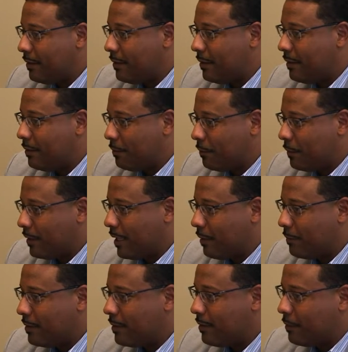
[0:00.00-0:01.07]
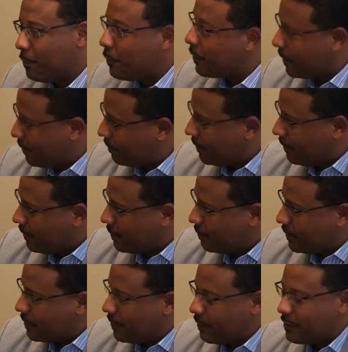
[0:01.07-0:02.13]
uh, when i was working up there as
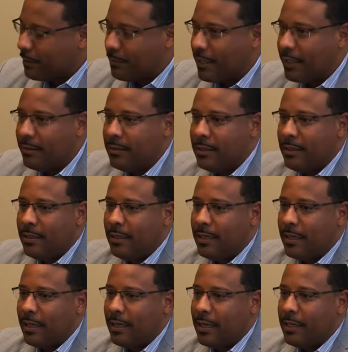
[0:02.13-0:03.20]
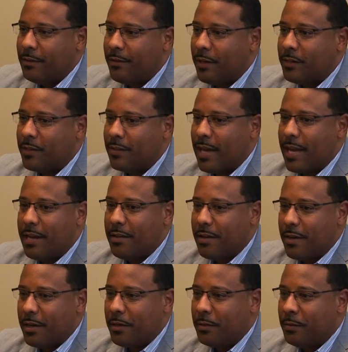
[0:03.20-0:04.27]
we talked about uh, and you've also got to
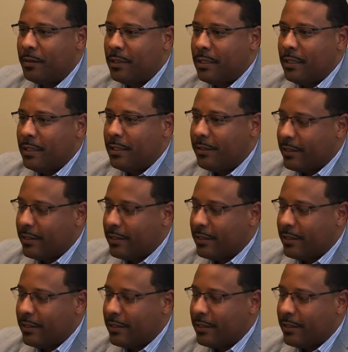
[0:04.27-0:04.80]
know your